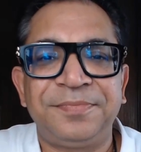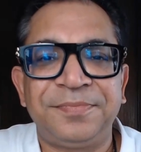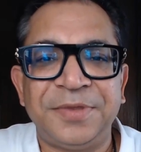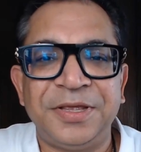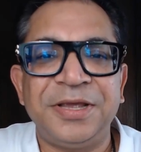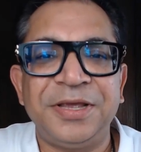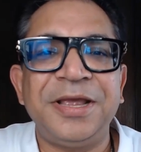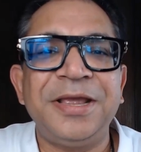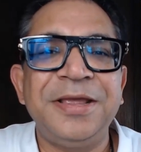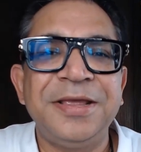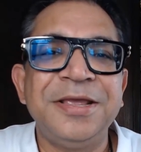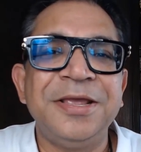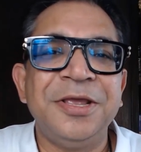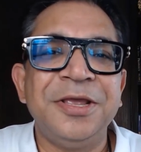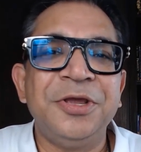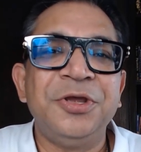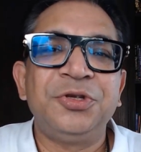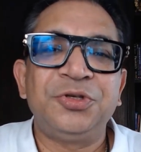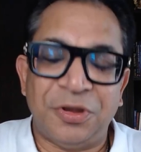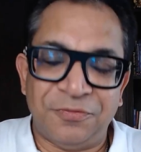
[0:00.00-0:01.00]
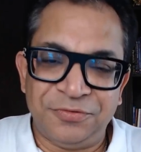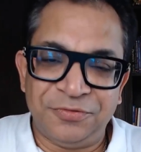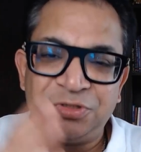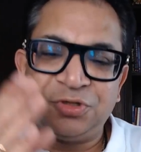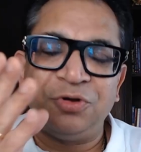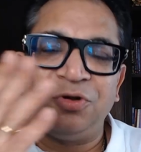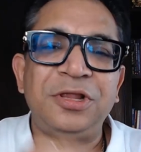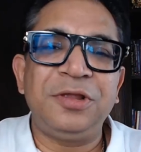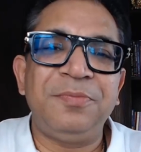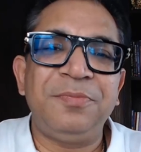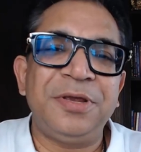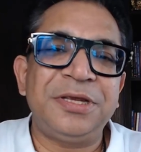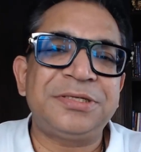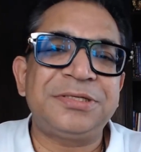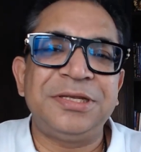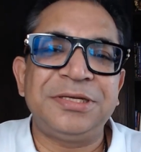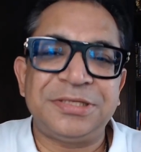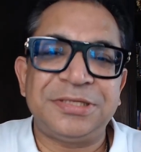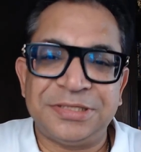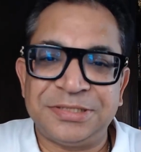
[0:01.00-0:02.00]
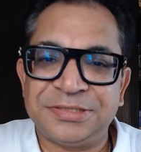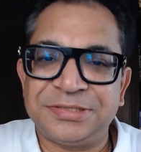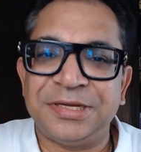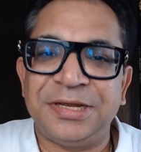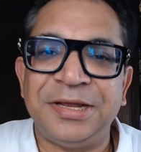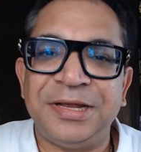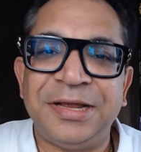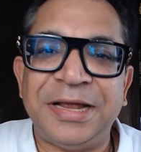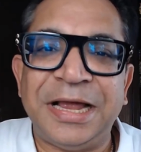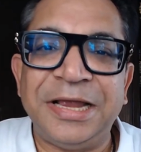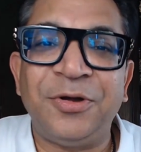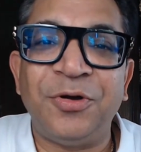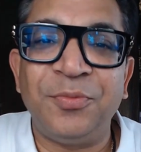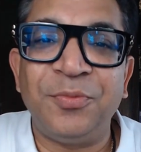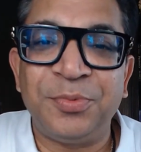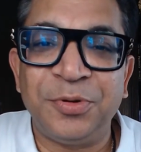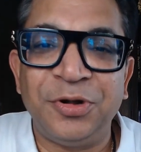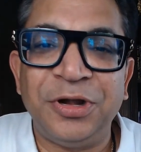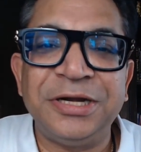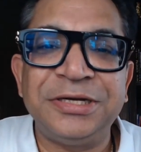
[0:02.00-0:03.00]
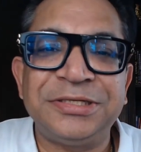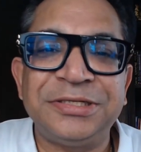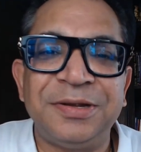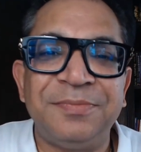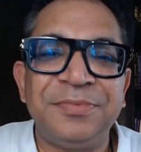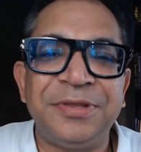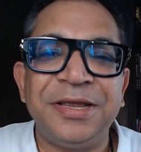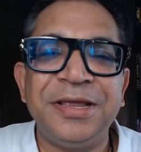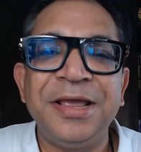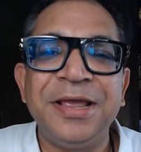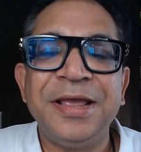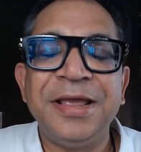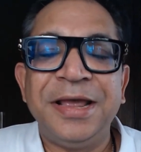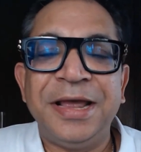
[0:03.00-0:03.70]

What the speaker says: Okay, so I wish you all the best. This is I hope you learned something,